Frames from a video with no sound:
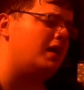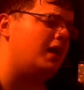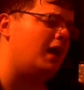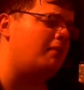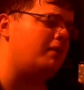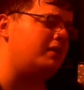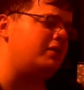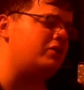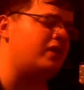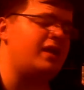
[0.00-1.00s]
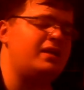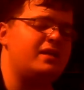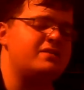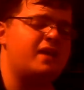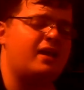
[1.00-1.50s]
I mean, you can't
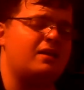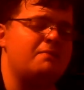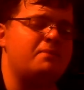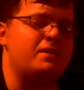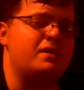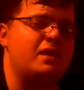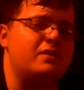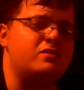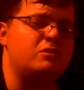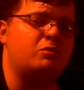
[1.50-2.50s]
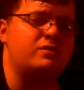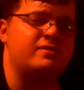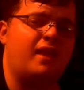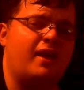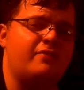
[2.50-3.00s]
exactly be in someone's
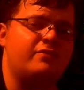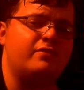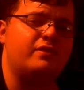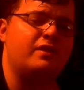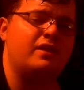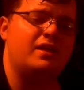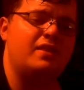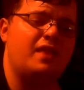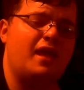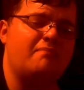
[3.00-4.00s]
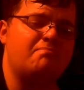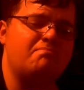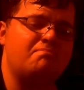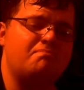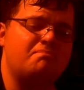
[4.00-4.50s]
life that
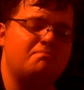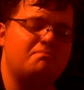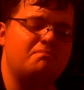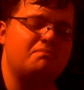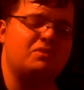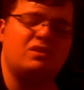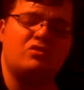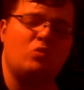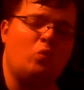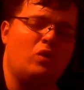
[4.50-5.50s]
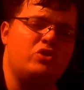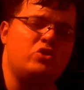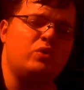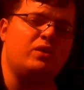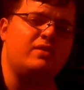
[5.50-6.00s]
doesn't want you
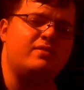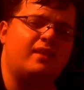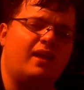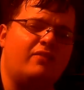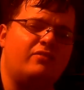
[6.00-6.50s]
in its life.